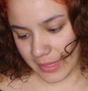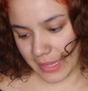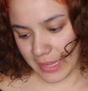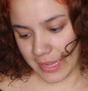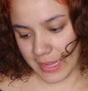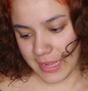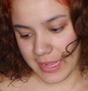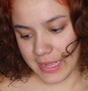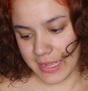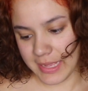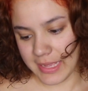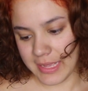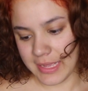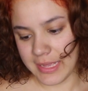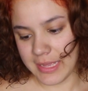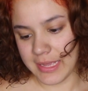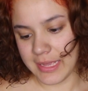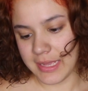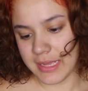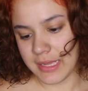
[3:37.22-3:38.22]

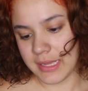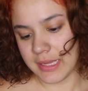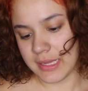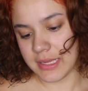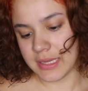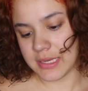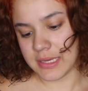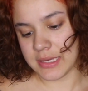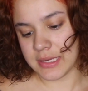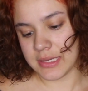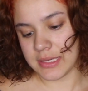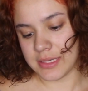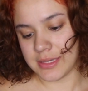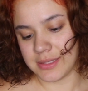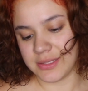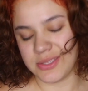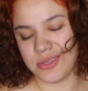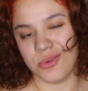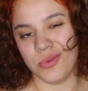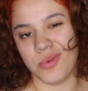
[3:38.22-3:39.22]
I
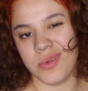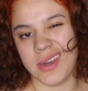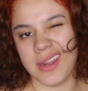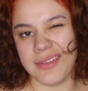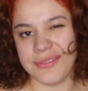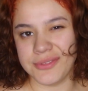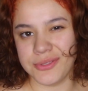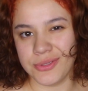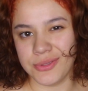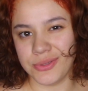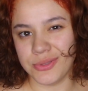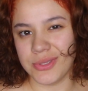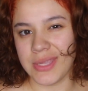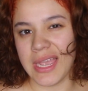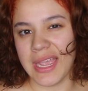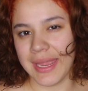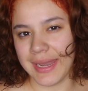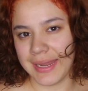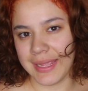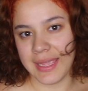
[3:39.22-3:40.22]
don't want to have to
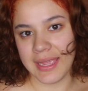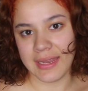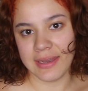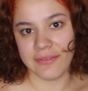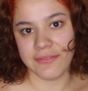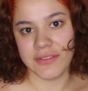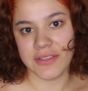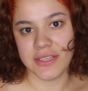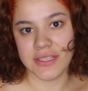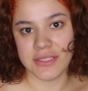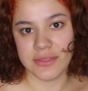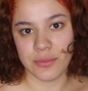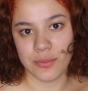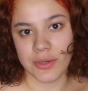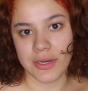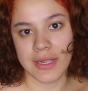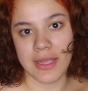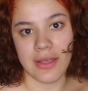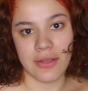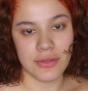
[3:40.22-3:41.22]
dye it again if it doesn't
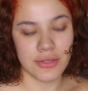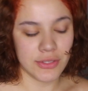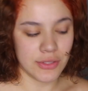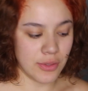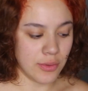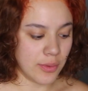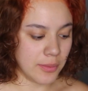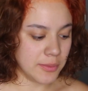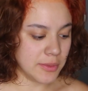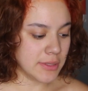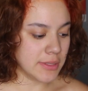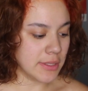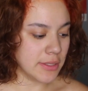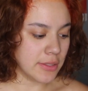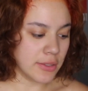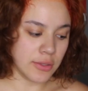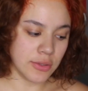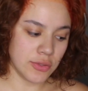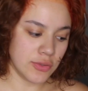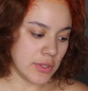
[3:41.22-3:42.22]
work out. So I'm just going to
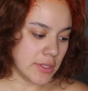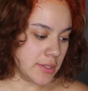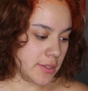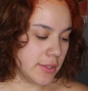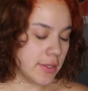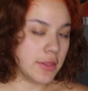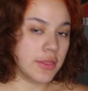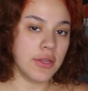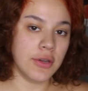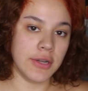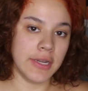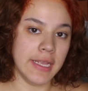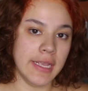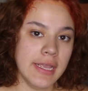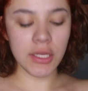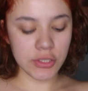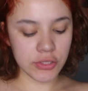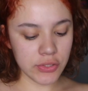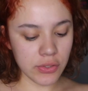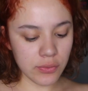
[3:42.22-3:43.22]
go straight to the
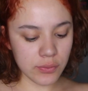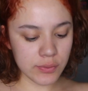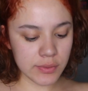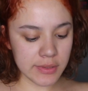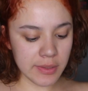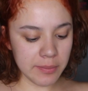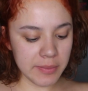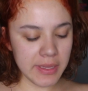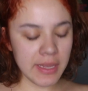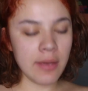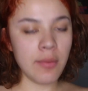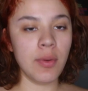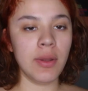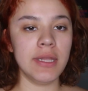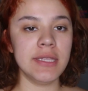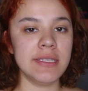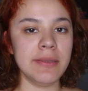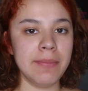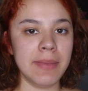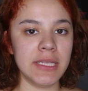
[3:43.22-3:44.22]
30. So something I
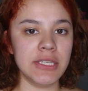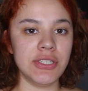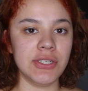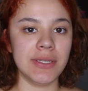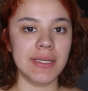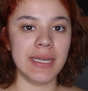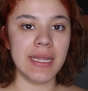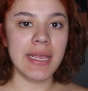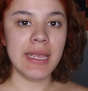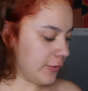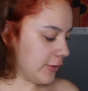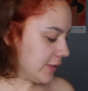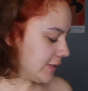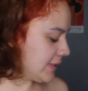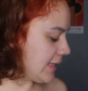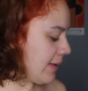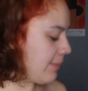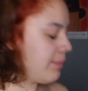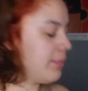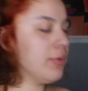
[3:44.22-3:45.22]
wanted to mention, for
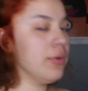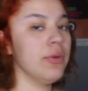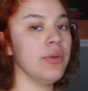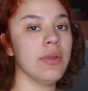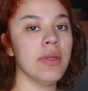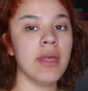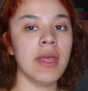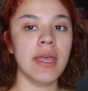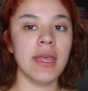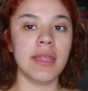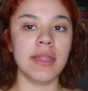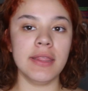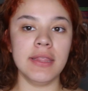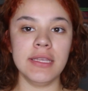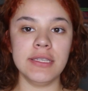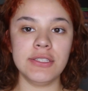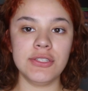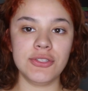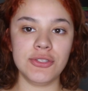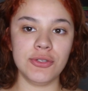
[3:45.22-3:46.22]
example,
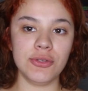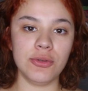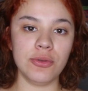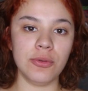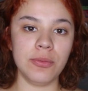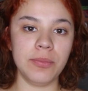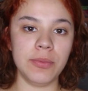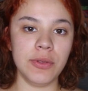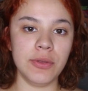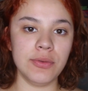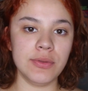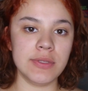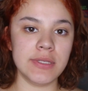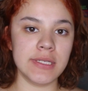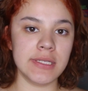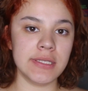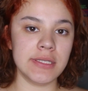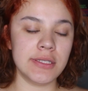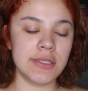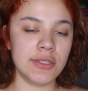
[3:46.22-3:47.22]
this tube
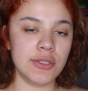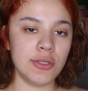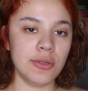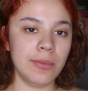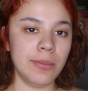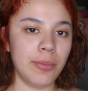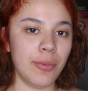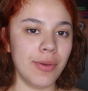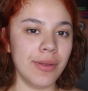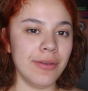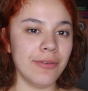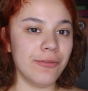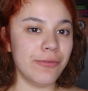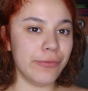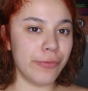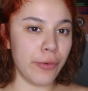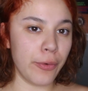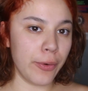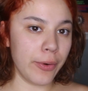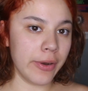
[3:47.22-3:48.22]
uses
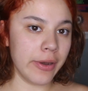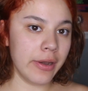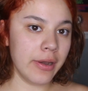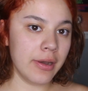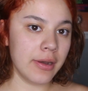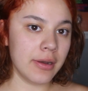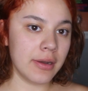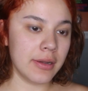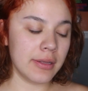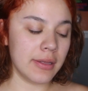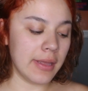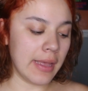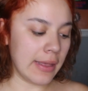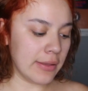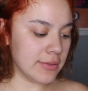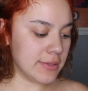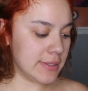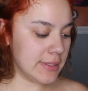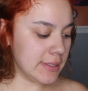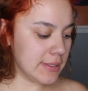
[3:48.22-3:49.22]
2.4
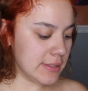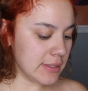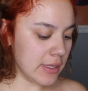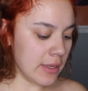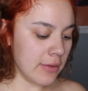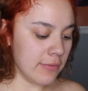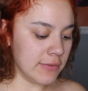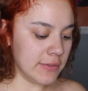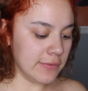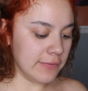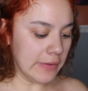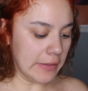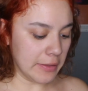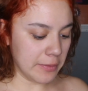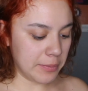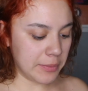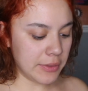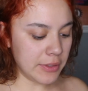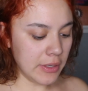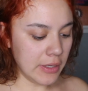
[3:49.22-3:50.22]
ounces of
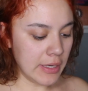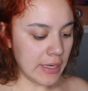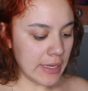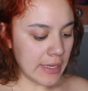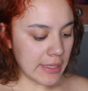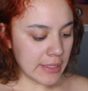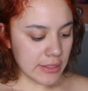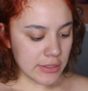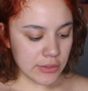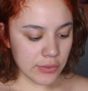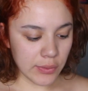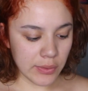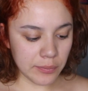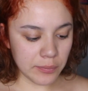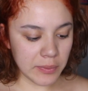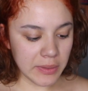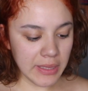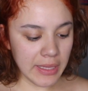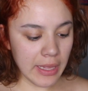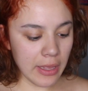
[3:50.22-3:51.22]
developer, so it
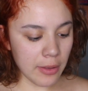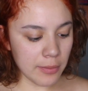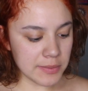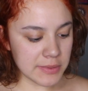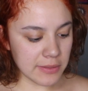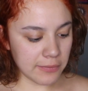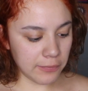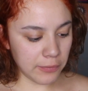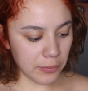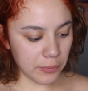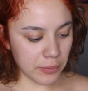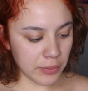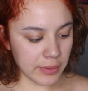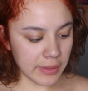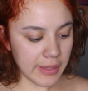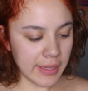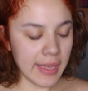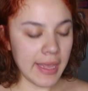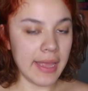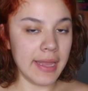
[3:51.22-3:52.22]
really helps if you were to
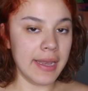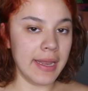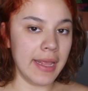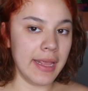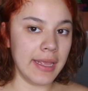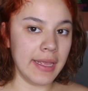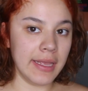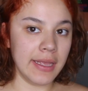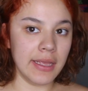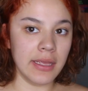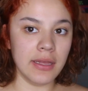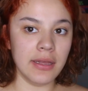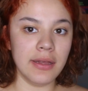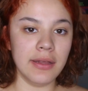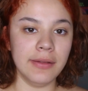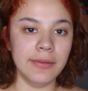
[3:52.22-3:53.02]
get a